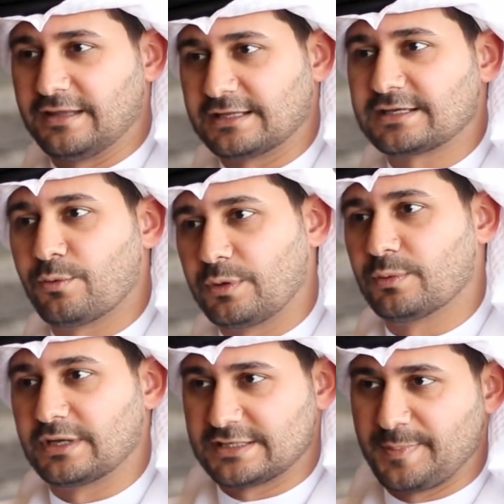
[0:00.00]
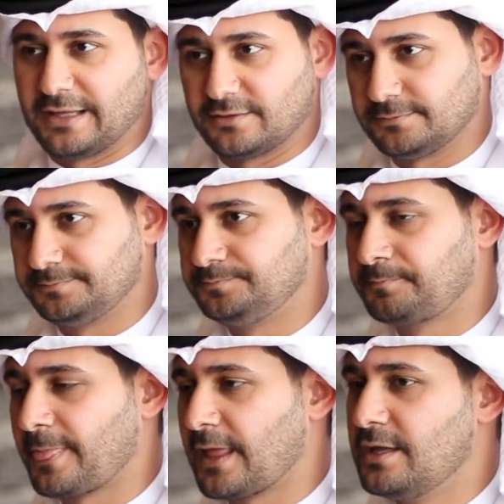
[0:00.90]
that's how we will expand.
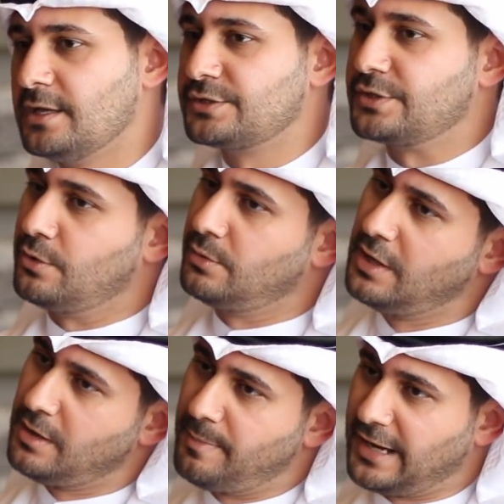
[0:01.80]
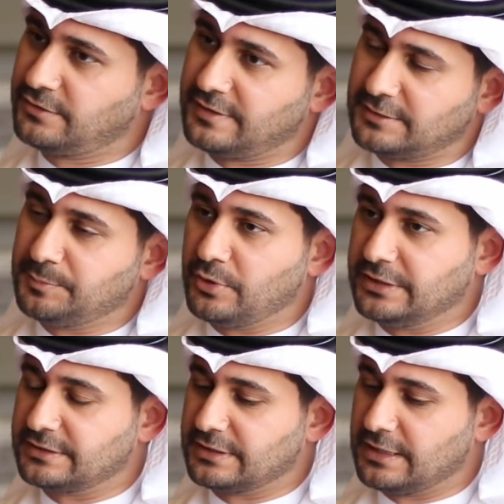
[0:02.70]
So back to that
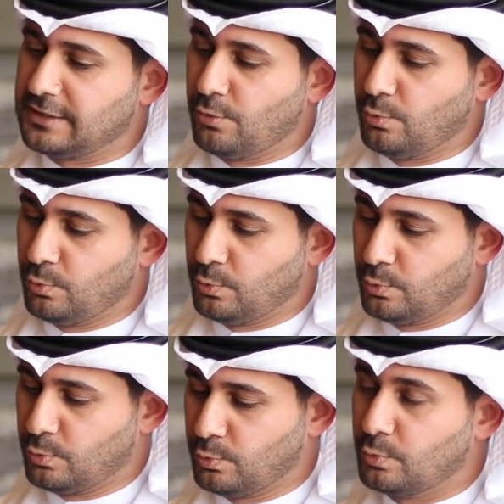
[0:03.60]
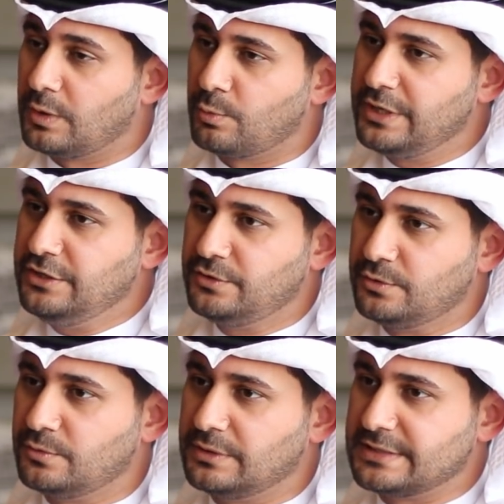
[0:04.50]
point, what we
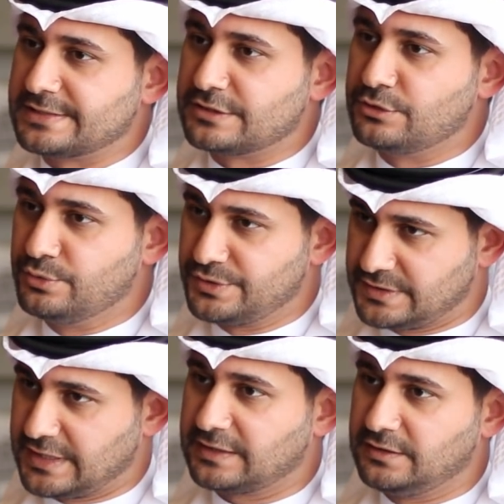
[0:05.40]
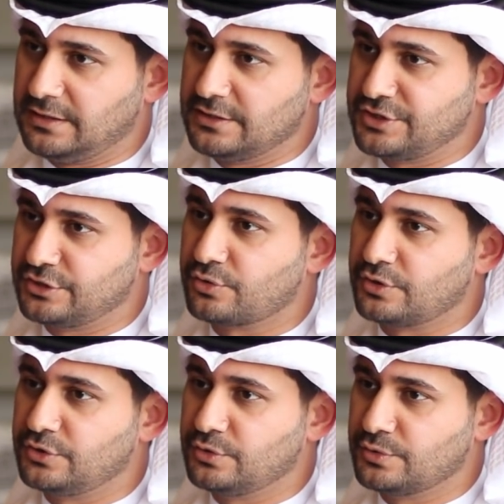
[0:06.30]
do is use technology to
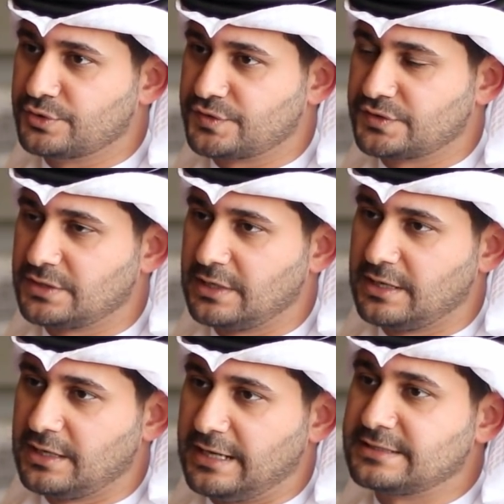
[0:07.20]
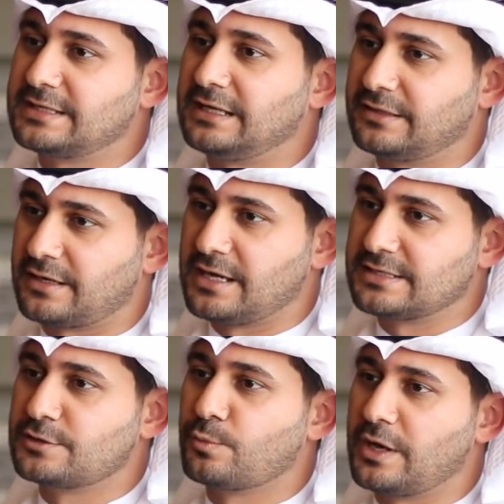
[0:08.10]
reduce and
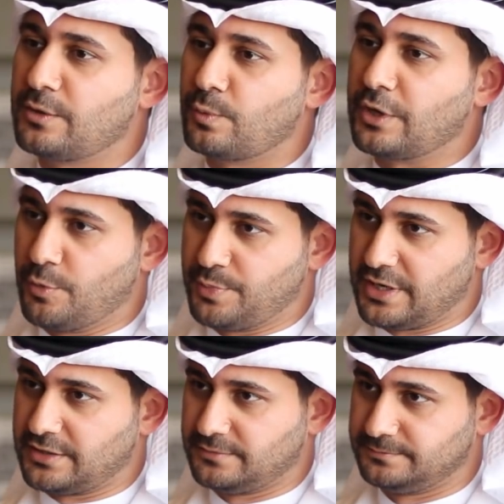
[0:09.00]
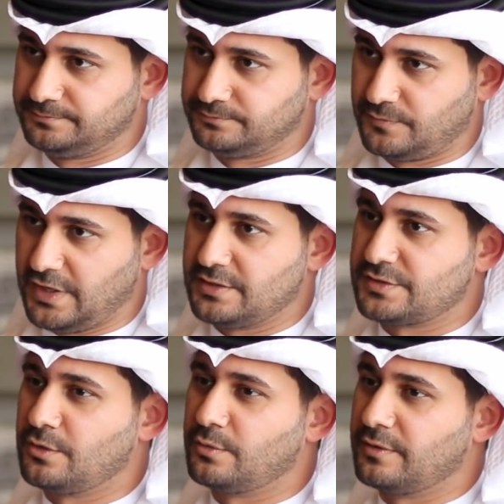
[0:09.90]
standardize the way we operate. Okay,
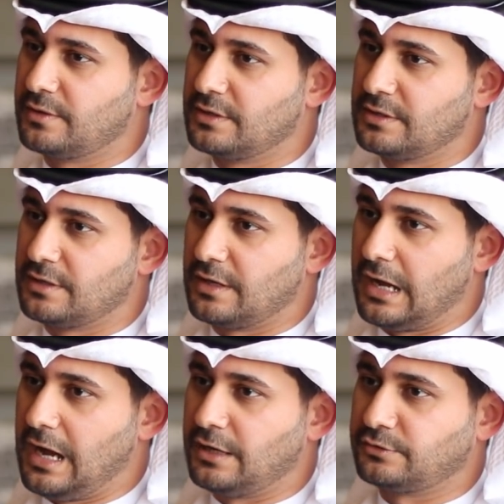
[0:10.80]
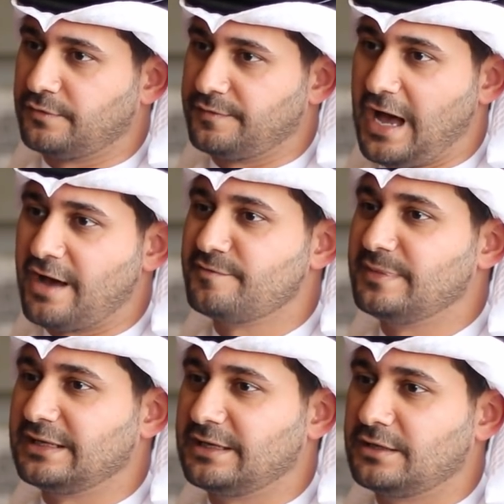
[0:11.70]
so out of the
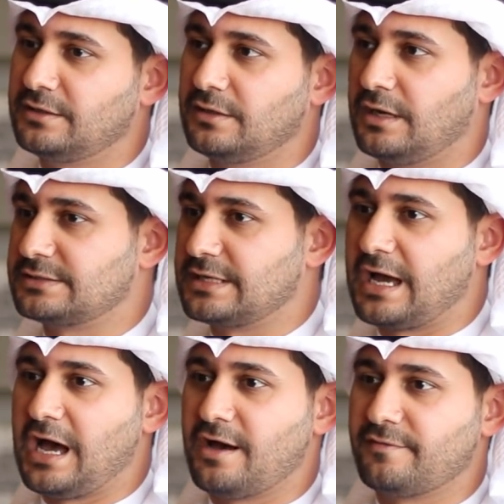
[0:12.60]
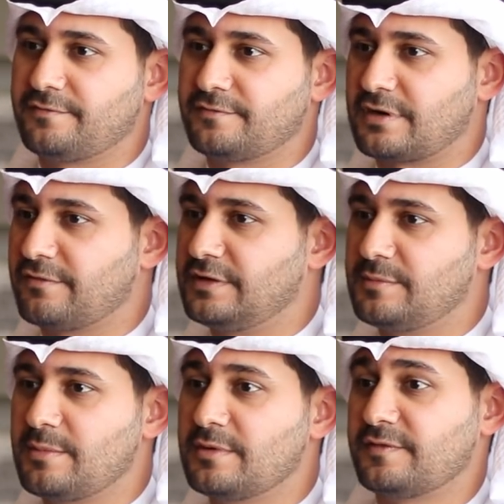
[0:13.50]
500,000, I'd say I have
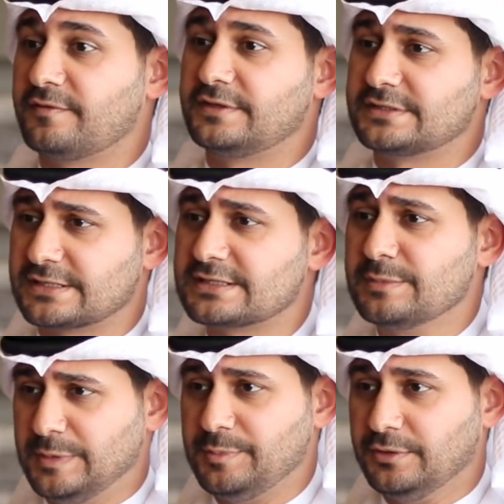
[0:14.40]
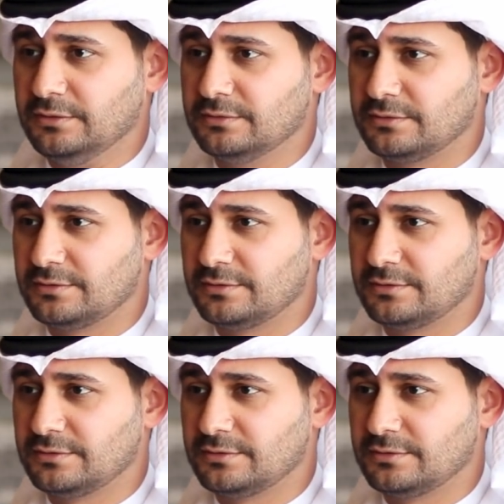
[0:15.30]
roughly maybe 50, 60 people